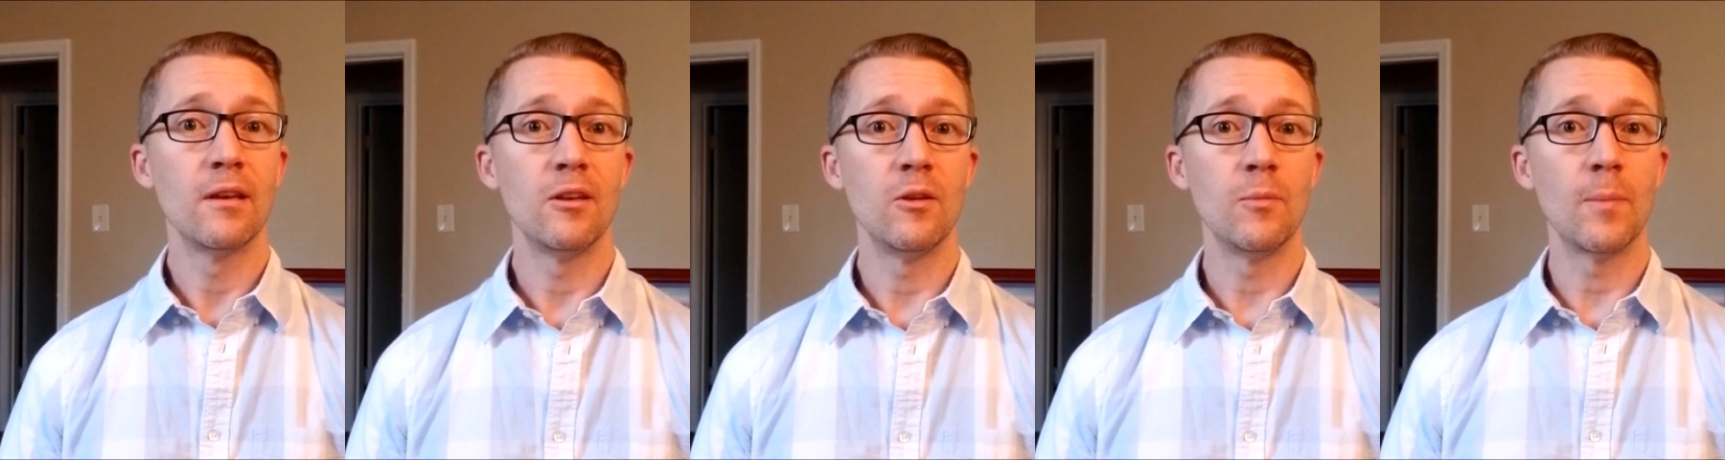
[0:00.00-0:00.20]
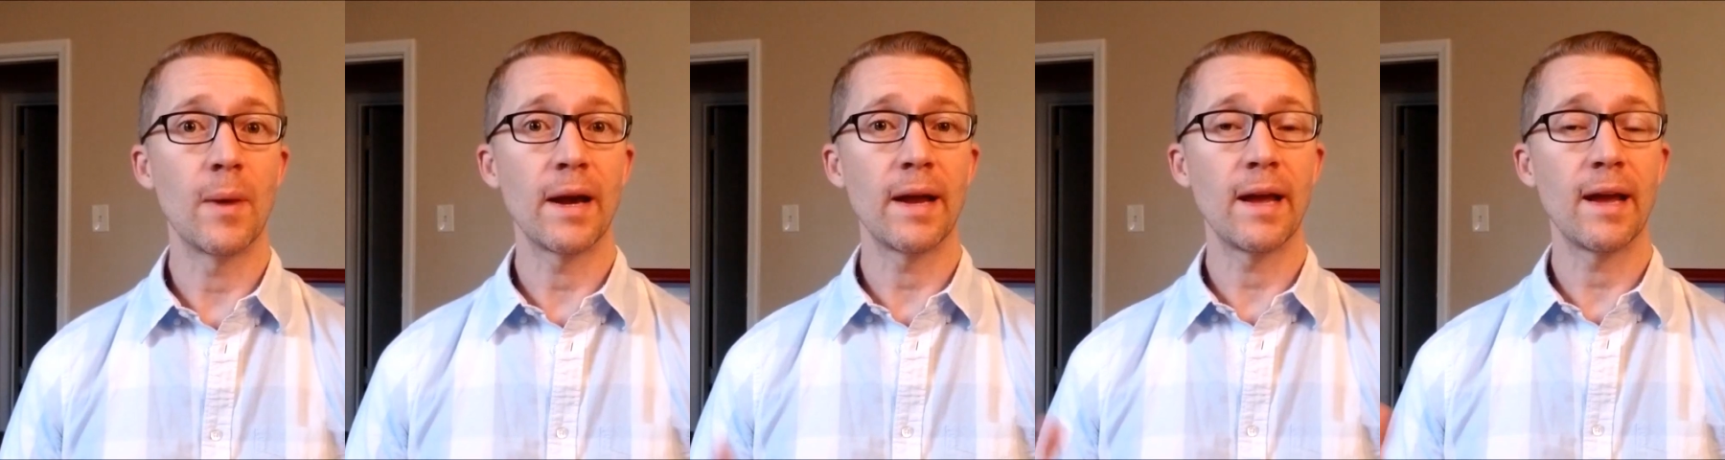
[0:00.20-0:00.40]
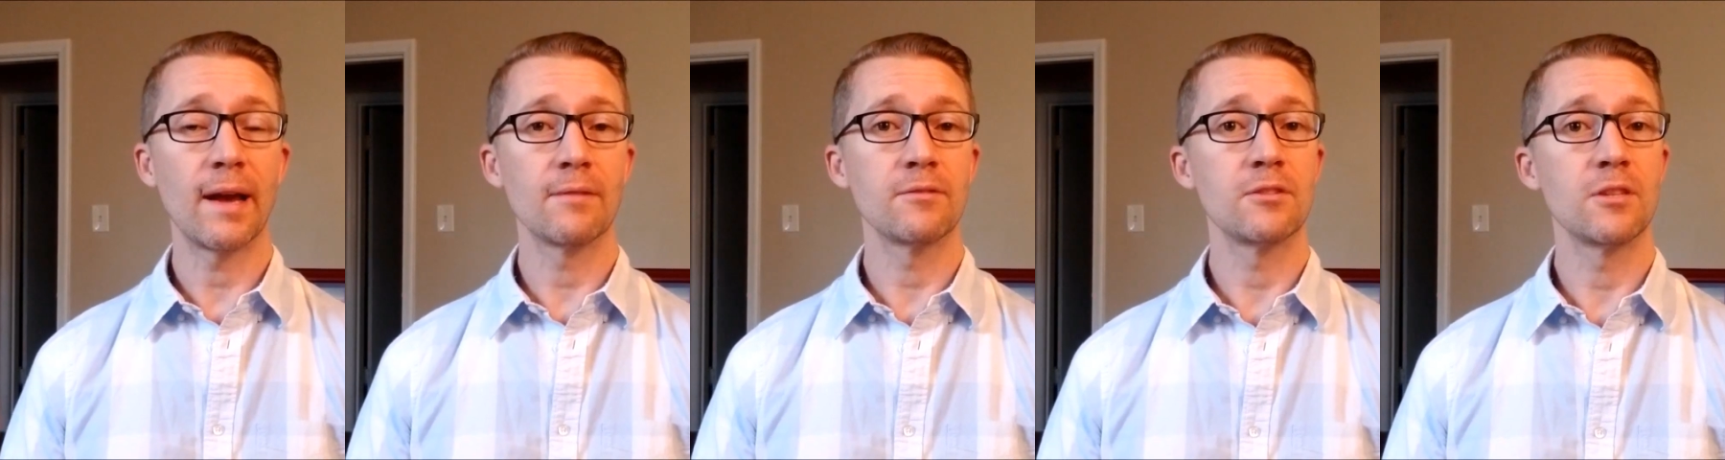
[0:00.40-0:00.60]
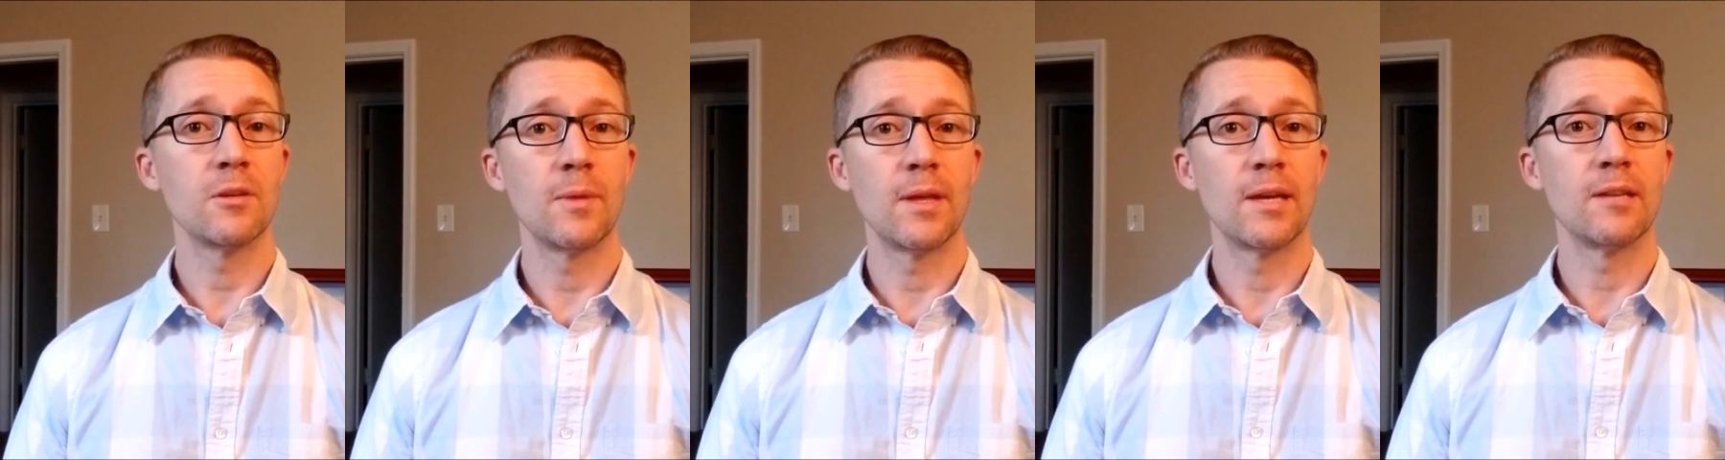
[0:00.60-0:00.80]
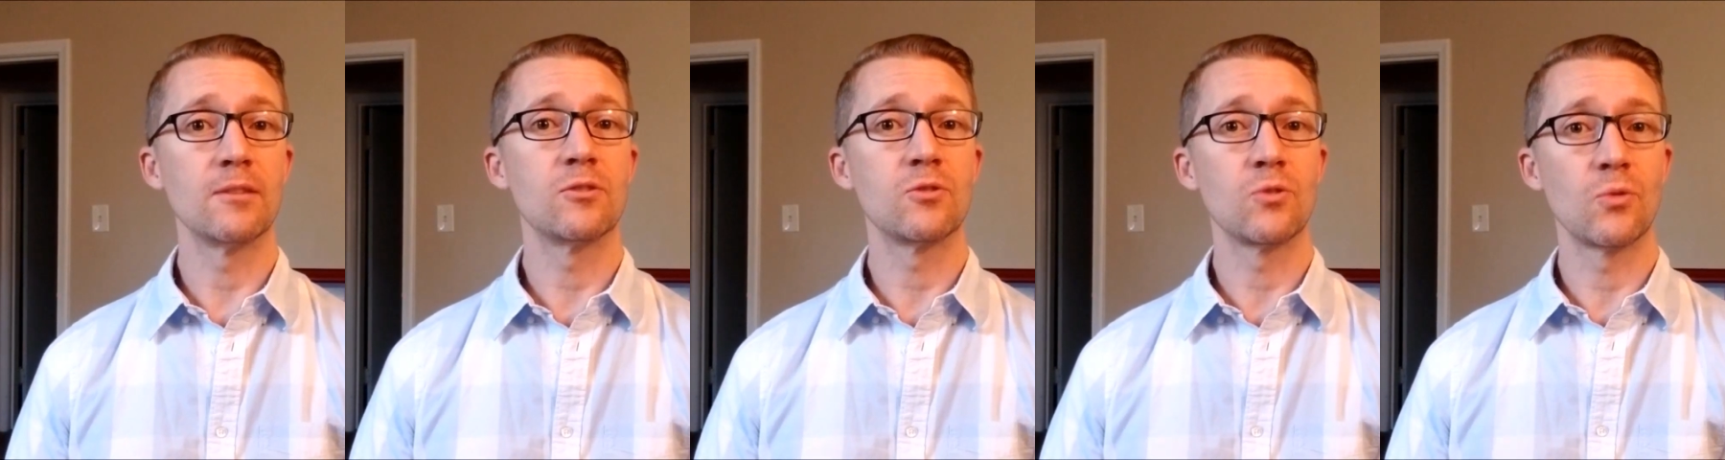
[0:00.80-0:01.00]
You might have some
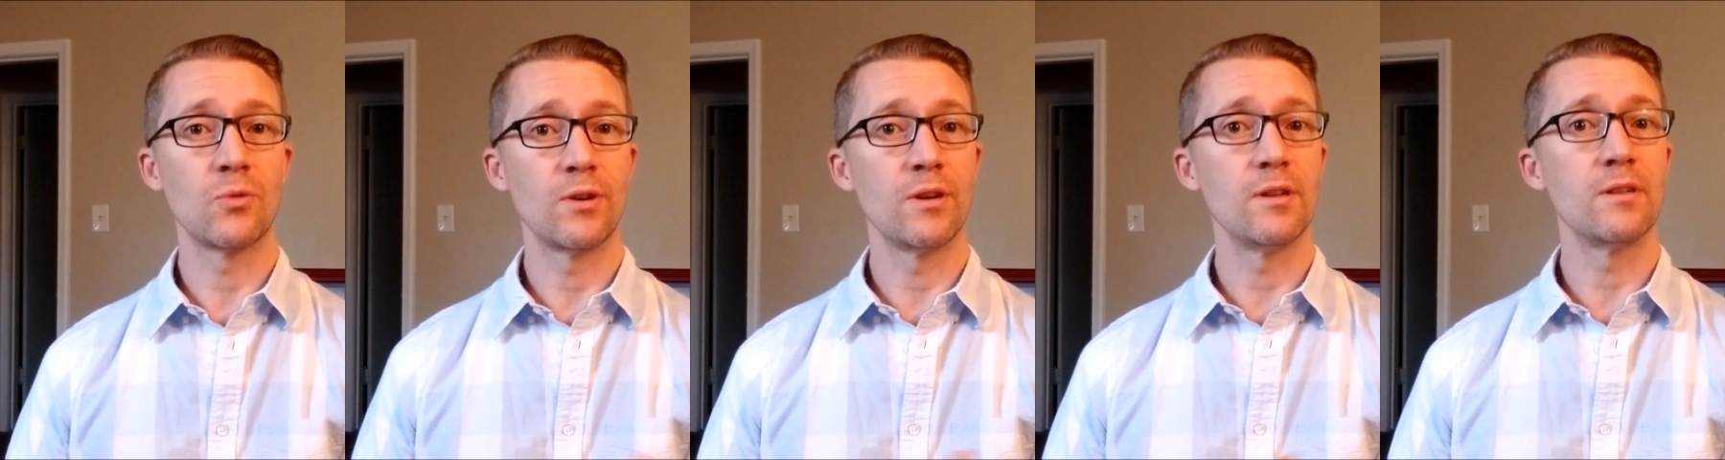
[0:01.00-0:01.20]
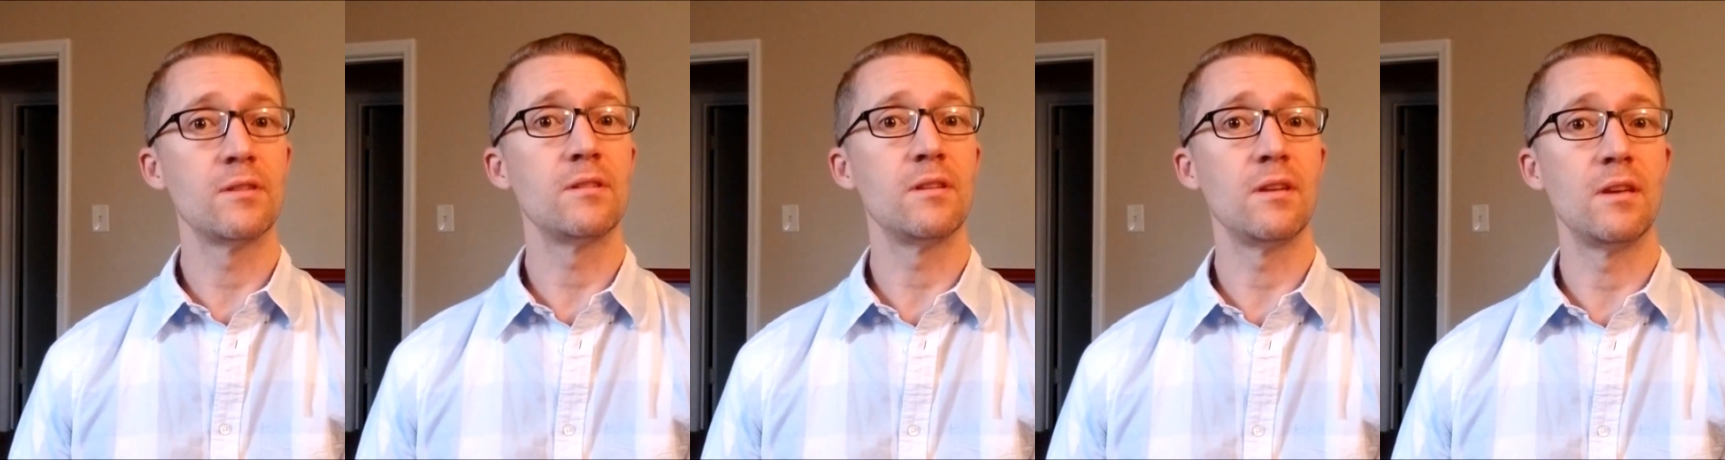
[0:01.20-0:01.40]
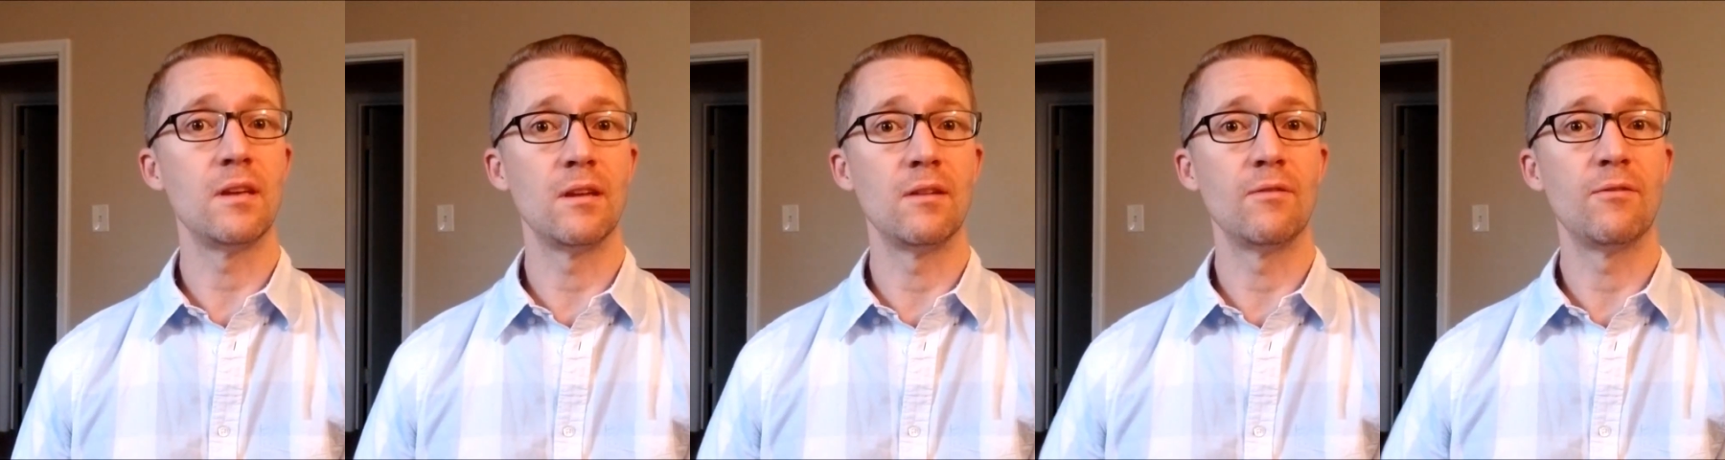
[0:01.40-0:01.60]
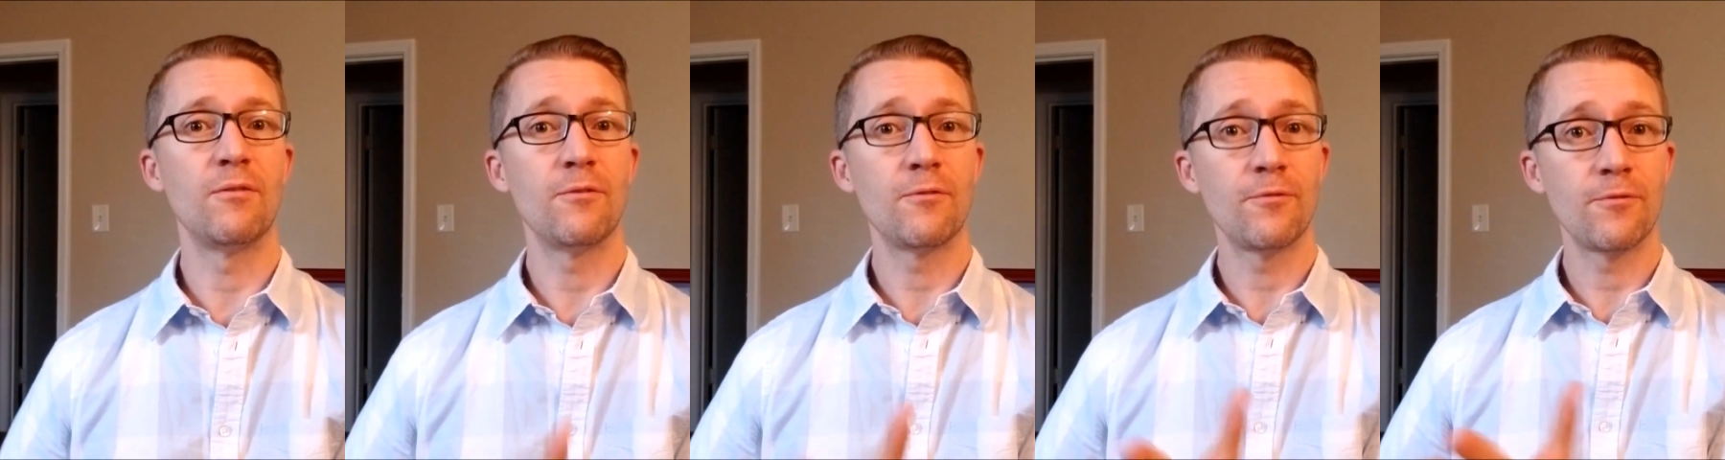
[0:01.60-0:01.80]
of that soreness in